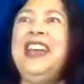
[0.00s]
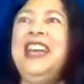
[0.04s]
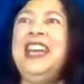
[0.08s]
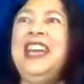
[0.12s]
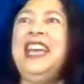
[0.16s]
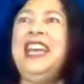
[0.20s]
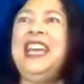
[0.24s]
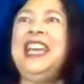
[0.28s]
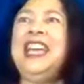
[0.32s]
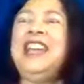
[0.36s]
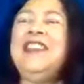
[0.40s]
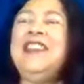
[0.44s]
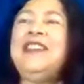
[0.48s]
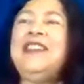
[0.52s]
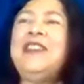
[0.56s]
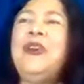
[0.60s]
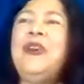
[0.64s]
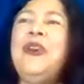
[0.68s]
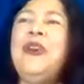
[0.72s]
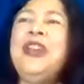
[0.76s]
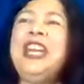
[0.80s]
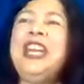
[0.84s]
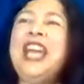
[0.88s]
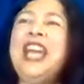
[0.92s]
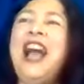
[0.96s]
he
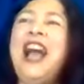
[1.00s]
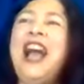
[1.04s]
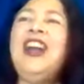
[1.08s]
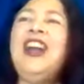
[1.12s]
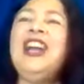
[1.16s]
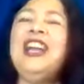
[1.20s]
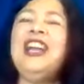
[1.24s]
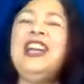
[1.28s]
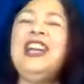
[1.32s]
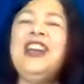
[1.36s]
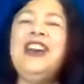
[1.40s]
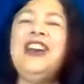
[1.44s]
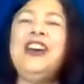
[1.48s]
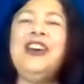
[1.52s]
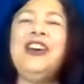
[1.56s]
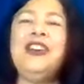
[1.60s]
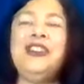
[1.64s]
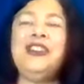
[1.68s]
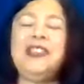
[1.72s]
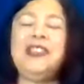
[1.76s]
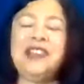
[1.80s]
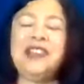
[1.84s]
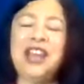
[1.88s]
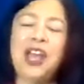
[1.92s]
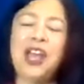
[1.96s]
saw young
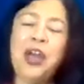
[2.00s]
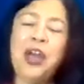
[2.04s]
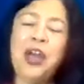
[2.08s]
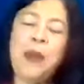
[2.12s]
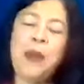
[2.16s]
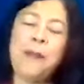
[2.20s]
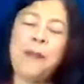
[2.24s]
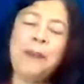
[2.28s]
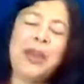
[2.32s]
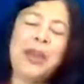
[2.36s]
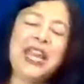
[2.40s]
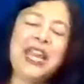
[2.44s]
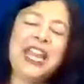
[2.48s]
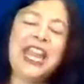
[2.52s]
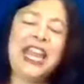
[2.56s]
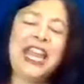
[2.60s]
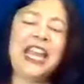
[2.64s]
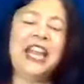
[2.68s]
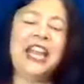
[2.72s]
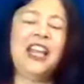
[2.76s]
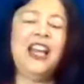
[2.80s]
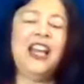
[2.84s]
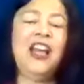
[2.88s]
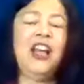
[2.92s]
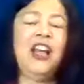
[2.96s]
girls
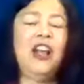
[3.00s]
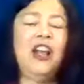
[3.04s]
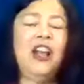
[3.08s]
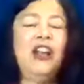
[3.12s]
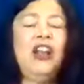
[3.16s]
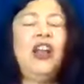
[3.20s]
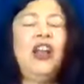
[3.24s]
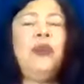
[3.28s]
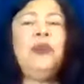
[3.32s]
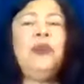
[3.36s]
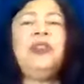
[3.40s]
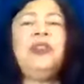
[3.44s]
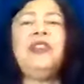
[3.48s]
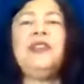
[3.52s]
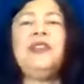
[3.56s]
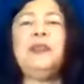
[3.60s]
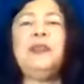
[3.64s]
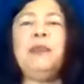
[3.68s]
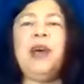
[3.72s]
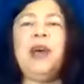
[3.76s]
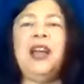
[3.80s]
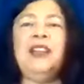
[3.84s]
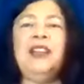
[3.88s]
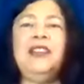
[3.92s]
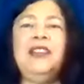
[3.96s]
picking lotus
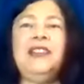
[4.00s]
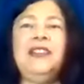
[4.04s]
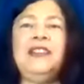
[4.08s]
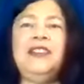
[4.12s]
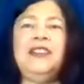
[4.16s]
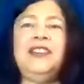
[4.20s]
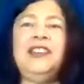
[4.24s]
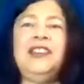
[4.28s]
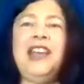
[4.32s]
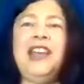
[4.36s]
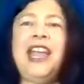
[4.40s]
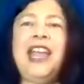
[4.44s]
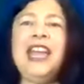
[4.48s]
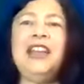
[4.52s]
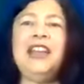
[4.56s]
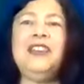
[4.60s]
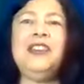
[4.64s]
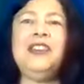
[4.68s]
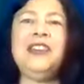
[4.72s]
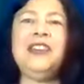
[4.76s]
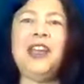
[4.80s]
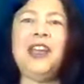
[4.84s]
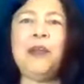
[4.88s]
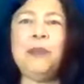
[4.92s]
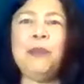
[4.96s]
buds to take
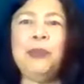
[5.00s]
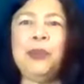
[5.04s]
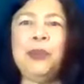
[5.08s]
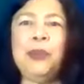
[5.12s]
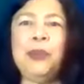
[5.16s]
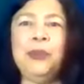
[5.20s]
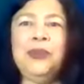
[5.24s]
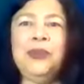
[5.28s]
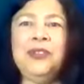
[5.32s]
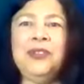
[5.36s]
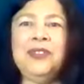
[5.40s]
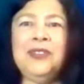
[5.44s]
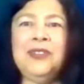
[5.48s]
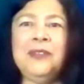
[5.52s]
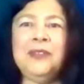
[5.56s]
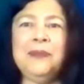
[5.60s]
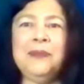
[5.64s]
to temples.